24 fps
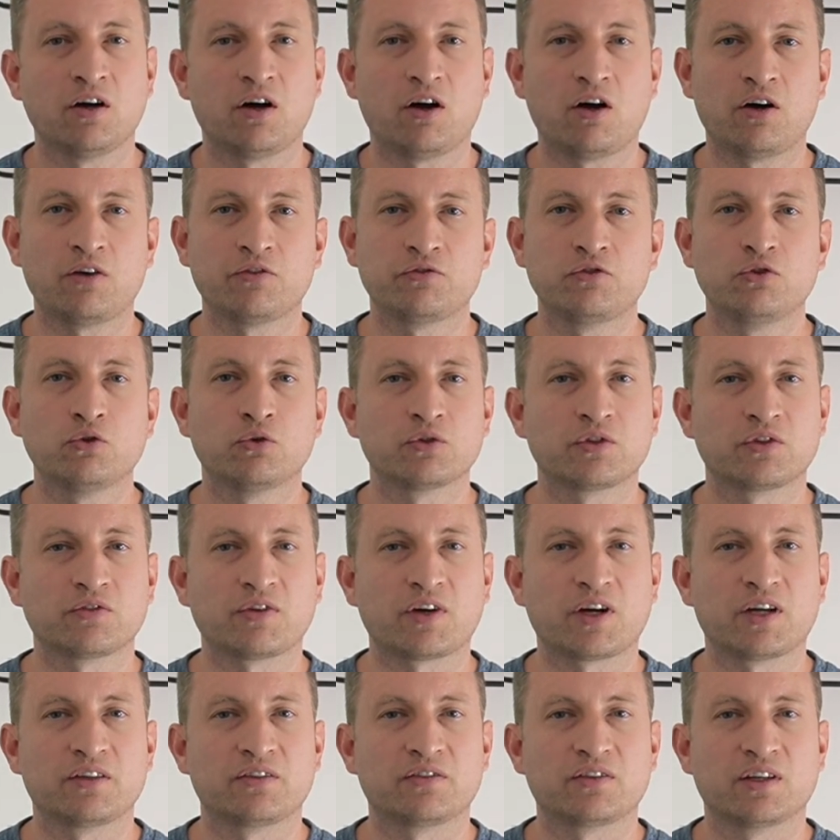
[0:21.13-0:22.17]
of your
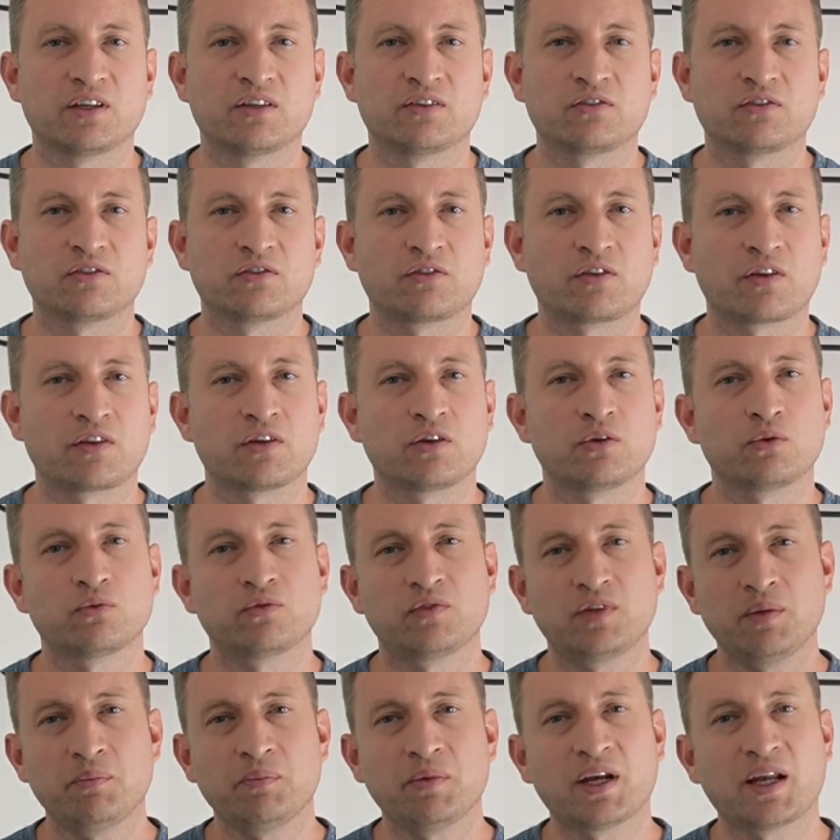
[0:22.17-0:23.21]
devices so that it will
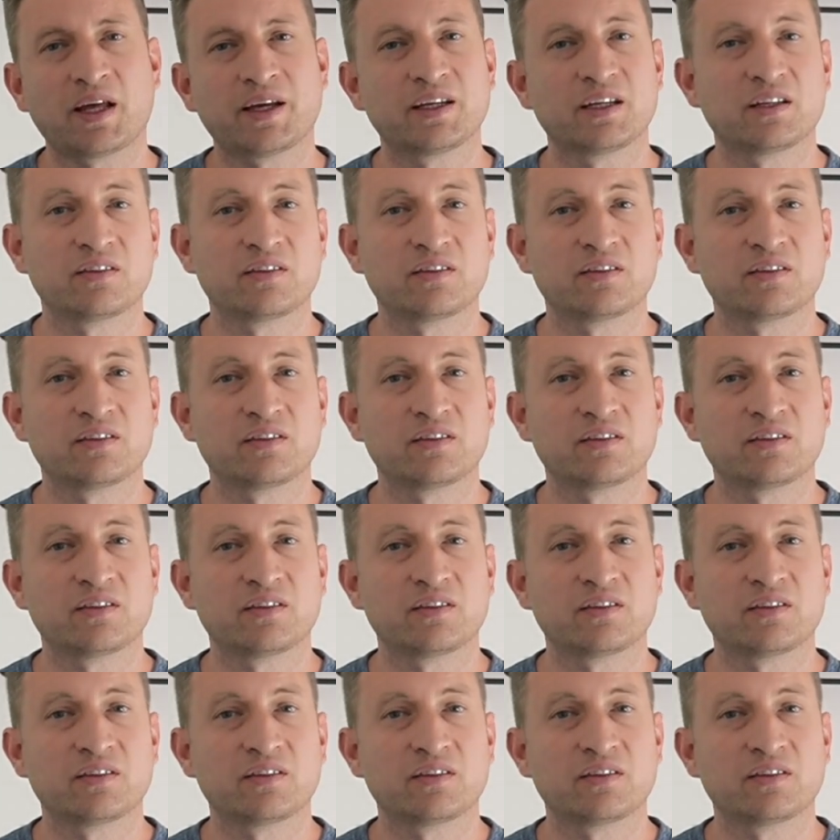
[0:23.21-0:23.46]
simulate